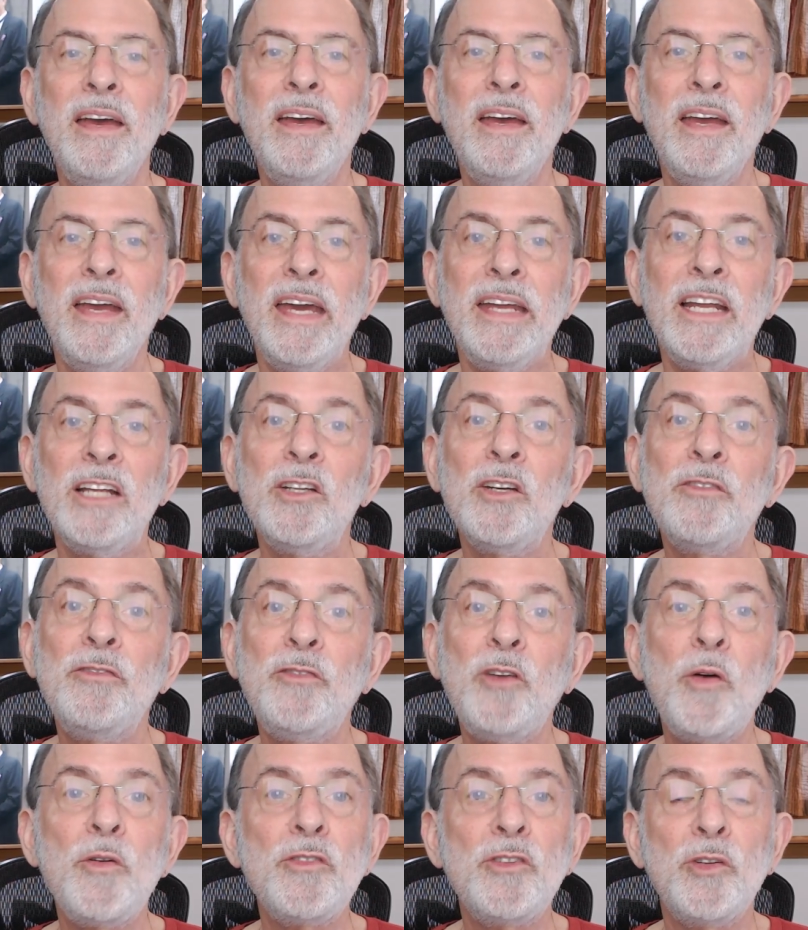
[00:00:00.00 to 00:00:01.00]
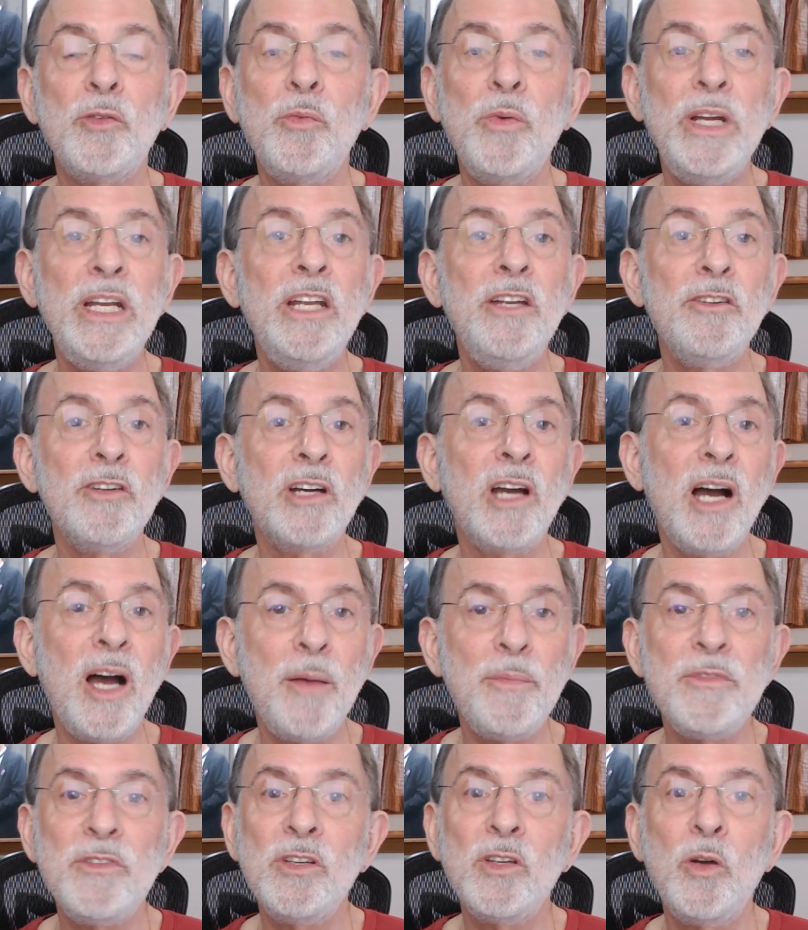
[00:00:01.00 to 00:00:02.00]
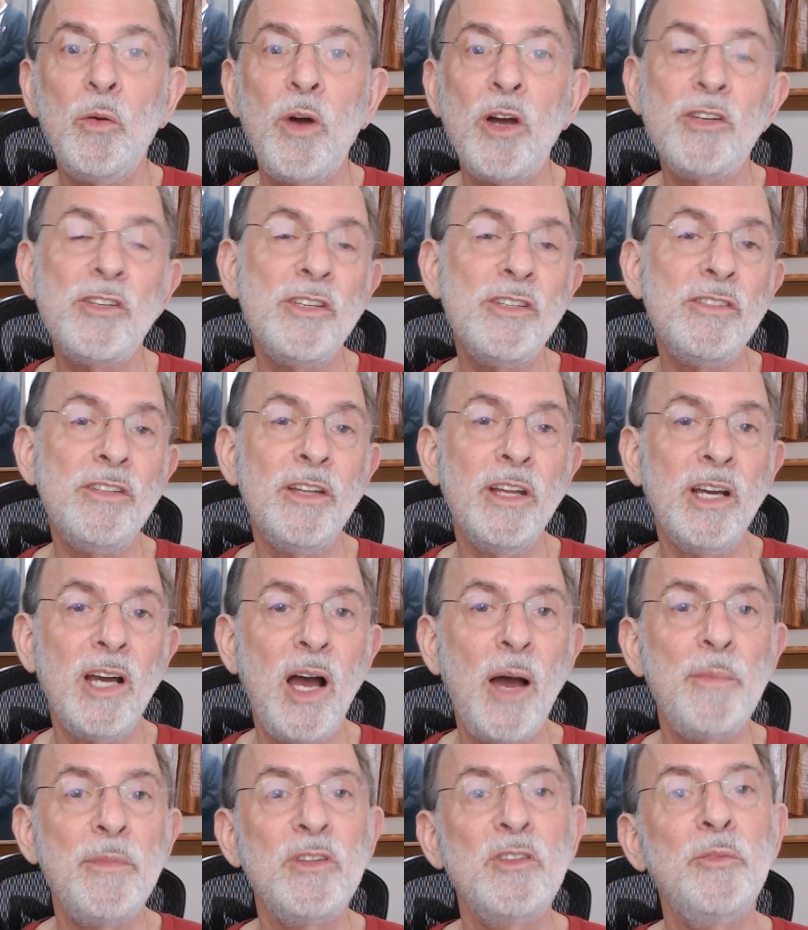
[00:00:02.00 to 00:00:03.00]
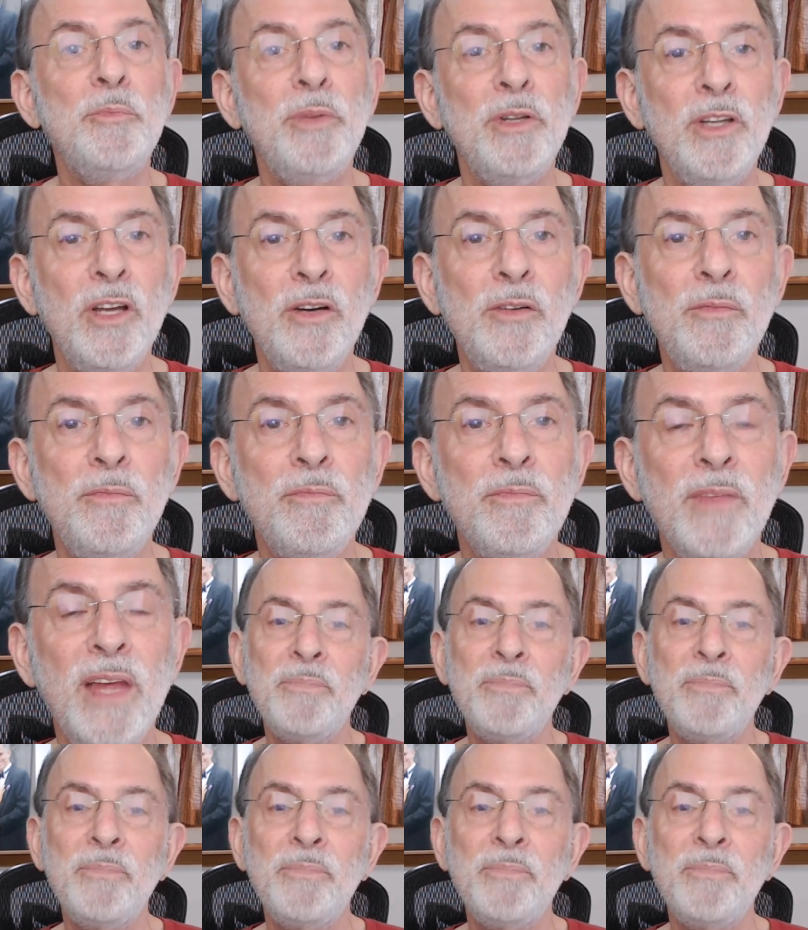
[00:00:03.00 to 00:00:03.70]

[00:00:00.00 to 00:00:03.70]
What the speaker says: And I look forward to reading your comments and questions in the comments below.